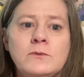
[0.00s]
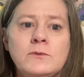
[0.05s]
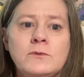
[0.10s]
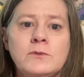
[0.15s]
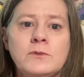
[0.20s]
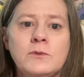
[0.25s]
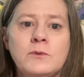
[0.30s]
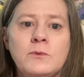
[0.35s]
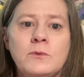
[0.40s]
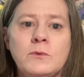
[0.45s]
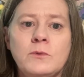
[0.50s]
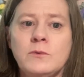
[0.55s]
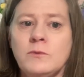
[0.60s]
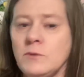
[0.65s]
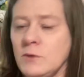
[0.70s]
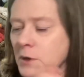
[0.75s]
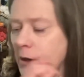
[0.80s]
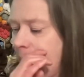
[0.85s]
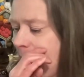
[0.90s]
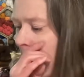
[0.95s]
so
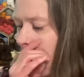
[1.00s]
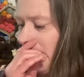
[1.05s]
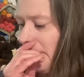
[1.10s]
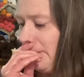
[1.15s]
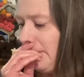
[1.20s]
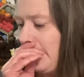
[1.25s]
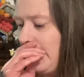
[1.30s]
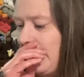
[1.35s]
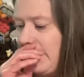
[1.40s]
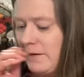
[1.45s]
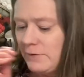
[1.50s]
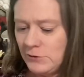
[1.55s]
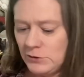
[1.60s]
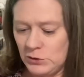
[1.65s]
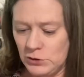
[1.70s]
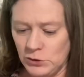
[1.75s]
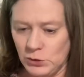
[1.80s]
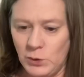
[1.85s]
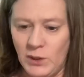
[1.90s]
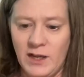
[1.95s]
yeah.
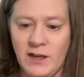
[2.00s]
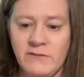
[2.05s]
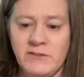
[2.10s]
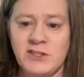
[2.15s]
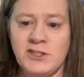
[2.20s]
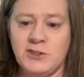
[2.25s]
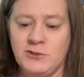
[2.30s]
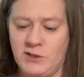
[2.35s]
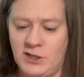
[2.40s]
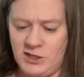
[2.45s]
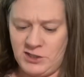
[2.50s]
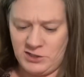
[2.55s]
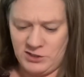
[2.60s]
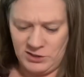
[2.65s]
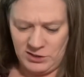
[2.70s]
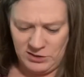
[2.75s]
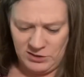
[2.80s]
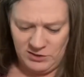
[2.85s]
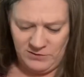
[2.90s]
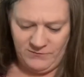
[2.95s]
So I have
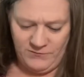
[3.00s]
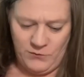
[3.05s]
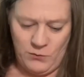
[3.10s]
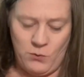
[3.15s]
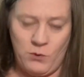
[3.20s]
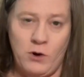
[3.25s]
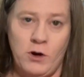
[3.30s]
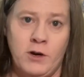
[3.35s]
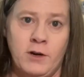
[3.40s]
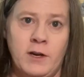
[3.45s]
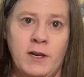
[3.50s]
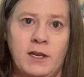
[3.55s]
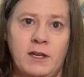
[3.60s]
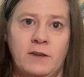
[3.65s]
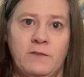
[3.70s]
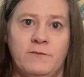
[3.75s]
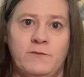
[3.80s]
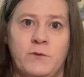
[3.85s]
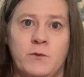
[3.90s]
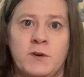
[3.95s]
instructions for
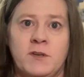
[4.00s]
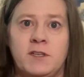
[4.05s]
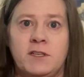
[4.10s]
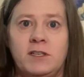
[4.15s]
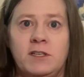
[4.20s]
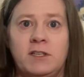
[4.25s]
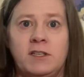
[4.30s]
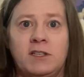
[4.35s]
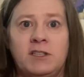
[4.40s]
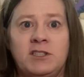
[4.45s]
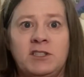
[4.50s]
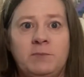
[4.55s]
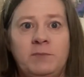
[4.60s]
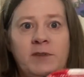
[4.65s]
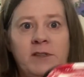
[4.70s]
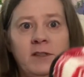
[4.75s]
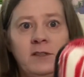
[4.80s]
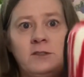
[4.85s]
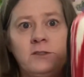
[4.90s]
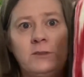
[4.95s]
a fourteen inch
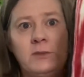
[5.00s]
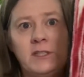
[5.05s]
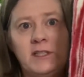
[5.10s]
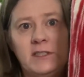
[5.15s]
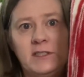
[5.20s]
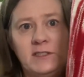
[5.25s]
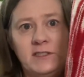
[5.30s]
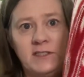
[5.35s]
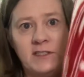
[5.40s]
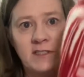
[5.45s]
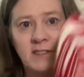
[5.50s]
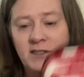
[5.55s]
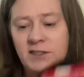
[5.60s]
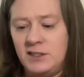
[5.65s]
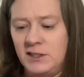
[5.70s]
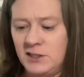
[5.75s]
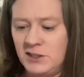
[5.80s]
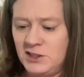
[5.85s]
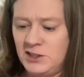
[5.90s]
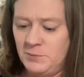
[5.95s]
pillow, a
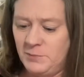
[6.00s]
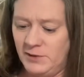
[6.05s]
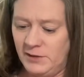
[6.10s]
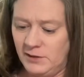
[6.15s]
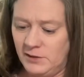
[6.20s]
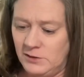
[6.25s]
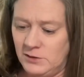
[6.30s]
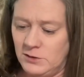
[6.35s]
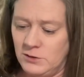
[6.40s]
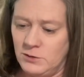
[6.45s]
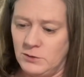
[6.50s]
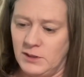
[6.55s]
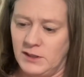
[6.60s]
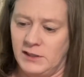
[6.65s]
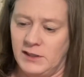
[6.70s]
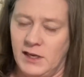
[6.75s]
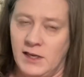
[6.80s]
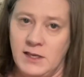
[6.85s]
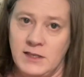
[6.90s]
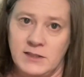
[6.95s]
sixteen inch pillow,
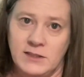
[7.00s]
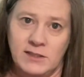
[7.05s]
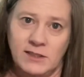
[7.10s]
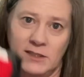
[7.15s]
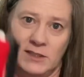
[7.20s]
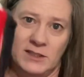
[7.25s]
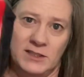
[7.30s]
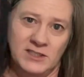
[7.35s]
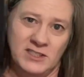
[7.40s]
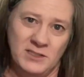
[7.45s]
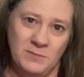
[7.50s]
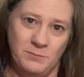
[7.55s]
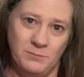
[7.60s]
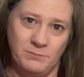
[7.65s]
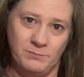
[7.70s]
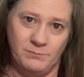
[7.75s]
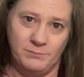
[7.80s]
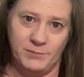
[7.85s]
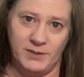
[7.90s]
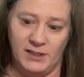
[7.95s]
an eighteen inch
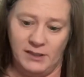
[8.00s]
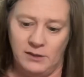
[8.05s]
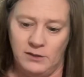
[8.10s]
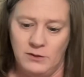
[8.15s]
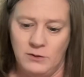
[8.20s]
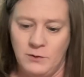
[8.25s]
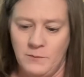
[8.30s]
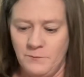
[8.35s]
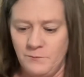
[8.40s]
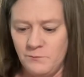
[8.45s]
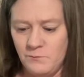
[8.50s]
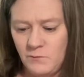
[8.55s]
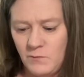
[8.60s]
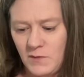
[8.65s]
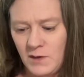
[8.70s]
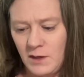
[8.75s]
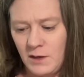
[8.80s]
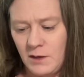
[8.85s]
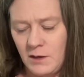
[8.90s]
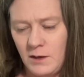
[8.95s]
pillow.
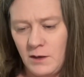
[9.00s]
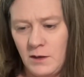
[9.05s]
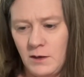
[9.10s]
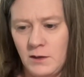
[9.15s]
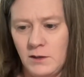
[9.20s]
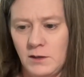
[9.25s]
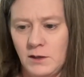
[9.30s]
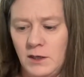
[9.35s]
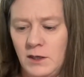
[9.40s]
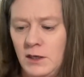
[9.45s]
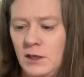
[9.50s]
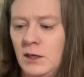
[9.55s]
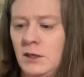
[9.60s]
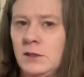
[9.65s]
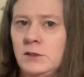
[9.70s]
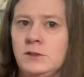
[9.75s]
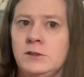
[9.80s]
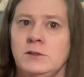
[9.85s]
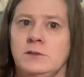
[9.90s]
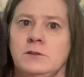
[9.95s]

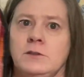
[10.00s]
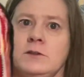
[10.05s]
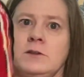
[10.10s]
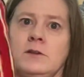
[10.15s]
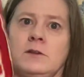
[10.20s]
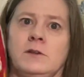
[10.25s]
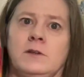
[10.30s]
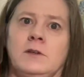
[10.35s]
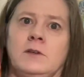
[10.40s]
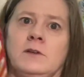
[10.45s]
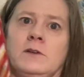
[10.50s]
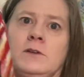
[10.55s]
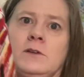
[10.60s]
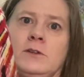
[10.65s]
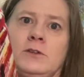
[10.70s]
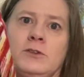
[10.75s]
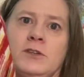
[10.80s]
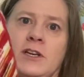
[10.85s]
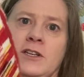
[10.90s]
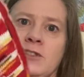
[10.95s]
Uh,
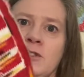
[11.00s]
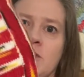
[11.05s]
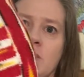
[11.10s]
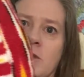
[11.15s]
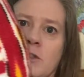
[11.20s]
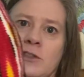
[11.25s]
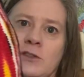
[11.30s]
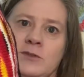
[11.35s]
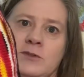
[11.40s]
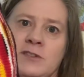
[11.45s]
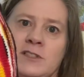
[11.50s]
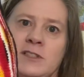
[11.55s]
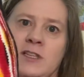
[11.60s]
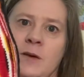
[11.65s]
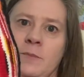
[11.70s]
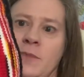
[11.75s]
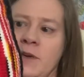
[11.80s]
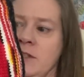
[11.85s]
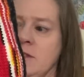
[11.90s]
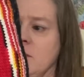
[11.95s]
you can just close it
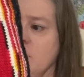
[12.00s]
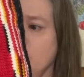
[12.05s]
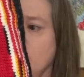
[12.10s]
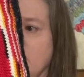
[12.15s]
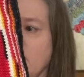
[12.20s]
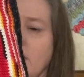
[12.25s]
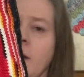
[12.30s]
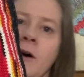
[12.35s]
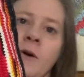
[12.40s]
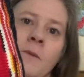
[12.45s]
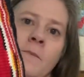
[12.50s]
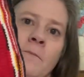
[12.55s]
up as a pillow